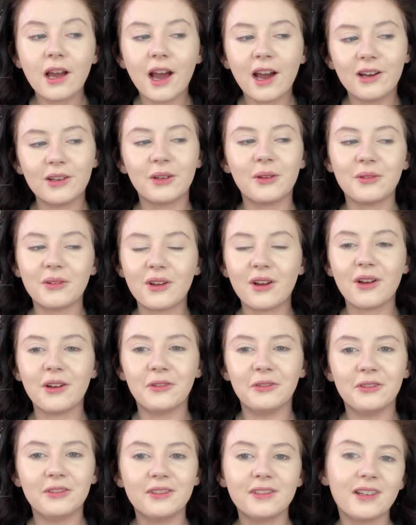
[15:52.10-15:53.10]
I don't
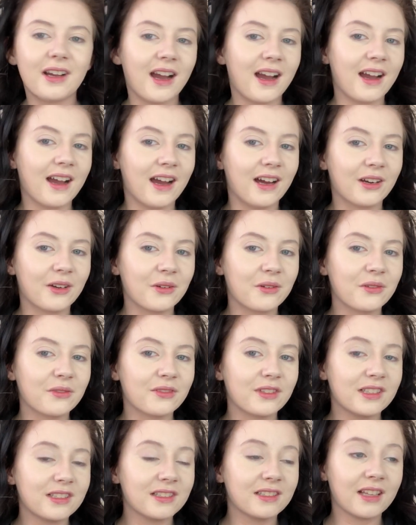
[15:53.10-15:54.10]
know
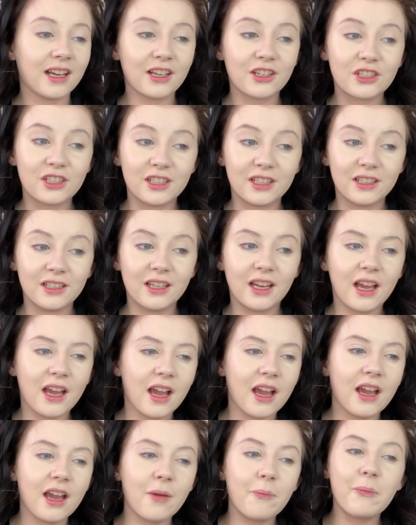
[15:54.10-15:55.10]
if this is actually
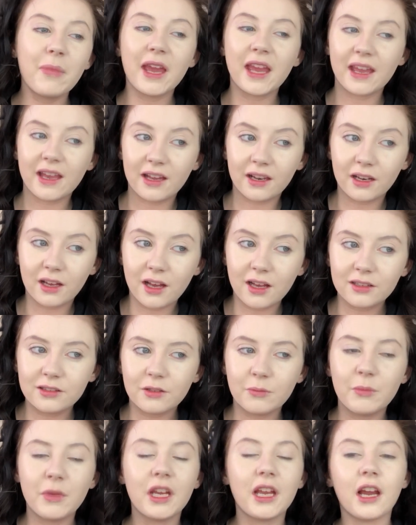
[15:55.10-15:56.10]
paler
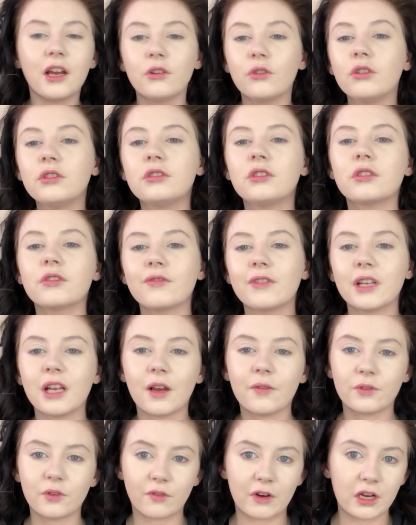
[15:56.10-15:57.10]
than me. I know it doesn't really
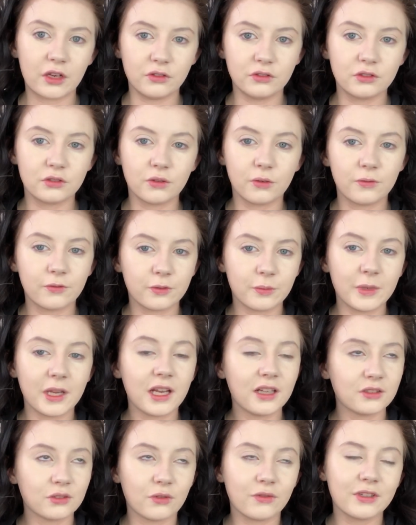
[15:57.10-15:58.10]
have the right undertone for me.
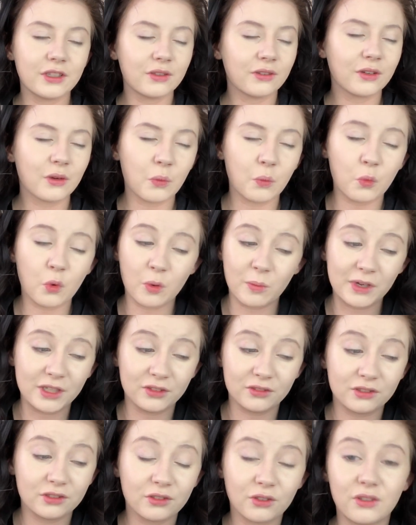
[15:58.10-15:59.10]
I don't really know what my
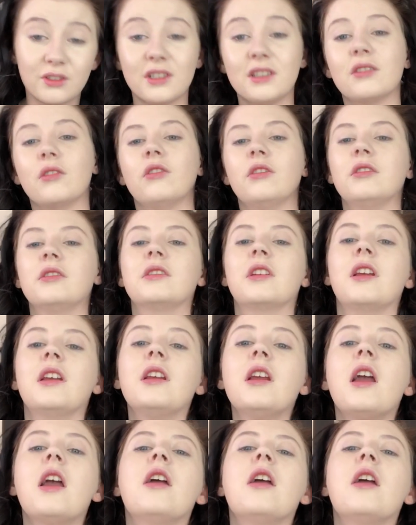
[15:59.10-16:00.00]
undertone is, honestly,